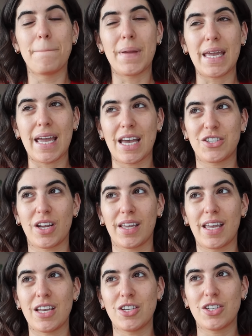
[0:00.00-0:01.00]
Me, SJ and
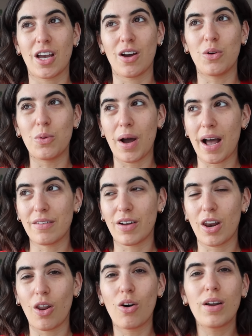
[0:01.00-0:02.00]
Keisha all have
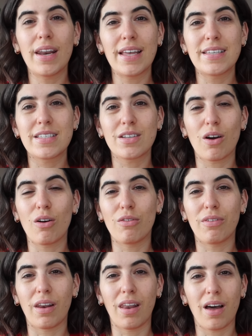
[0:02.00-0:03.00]
a long list
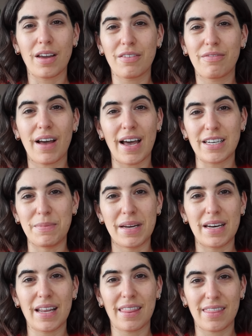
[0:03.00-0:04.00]
of life
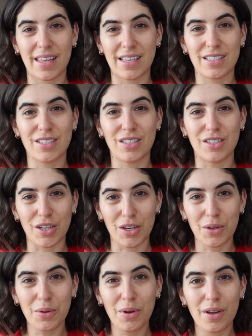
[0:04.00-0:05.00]
admin things to
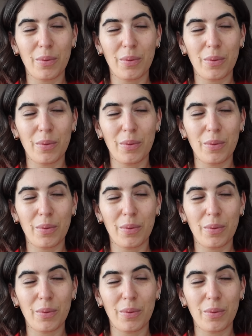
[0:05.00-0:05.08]
do.